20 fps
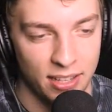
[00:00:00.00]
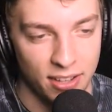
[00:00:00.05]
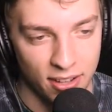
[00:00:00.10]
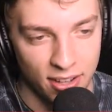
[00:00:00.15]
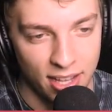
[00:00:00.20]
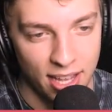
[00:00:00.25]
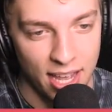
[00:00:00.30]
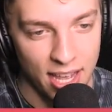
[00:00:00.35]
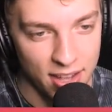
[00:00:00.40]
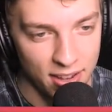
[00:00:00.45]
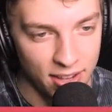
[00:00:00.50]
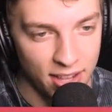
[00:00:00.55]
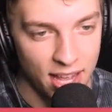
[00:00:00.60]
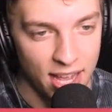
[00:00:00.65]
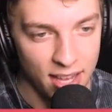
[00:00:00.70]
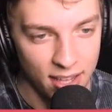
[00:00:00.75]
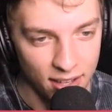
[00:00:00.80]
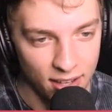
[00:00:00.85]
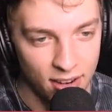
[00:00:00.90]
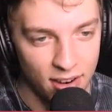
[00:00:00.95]
Okay,
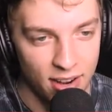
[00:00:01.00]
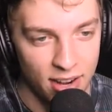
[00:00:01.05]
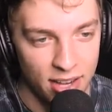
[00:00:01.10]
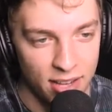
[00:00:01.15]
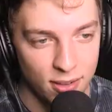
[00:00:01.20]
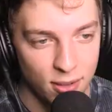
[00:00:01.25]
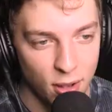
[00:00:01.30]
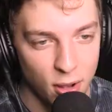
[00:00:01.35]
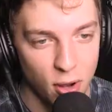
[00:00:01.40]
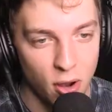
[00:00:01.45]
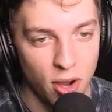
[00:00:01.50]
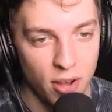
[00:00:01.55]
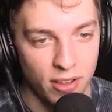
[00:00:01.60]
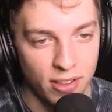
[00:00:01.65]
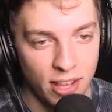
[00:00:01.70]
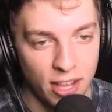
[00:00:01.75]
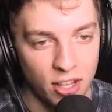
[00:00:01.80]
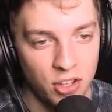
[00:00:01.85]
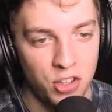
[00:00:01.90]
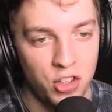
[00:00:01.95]
okay. All right. Slogo
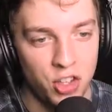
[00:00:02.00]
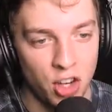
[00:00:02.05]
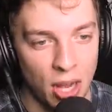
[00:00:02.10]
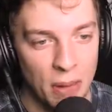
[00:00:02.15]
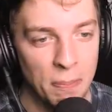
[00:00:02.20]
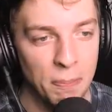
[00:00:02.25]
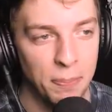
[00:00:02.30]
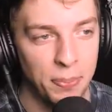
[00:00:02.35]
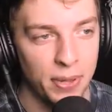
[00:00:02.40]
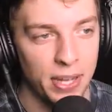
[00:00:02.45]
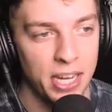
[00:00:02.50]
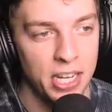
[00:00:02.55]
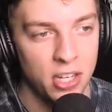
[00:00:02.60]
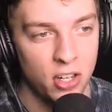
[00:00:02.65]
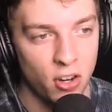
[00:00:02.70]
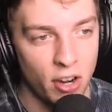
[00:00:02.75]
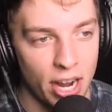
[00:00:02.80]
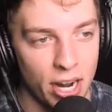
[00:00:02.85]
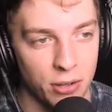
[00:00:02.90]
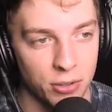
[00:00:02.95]
says jump and
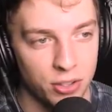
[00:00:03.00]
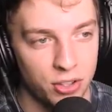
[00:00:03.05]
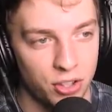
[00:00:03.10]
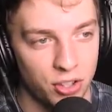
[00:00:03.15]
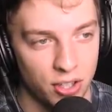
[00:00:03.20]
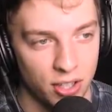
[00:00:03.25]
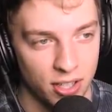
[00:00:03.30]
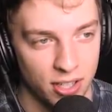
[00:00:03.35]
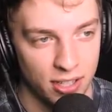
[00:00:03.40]
crouch.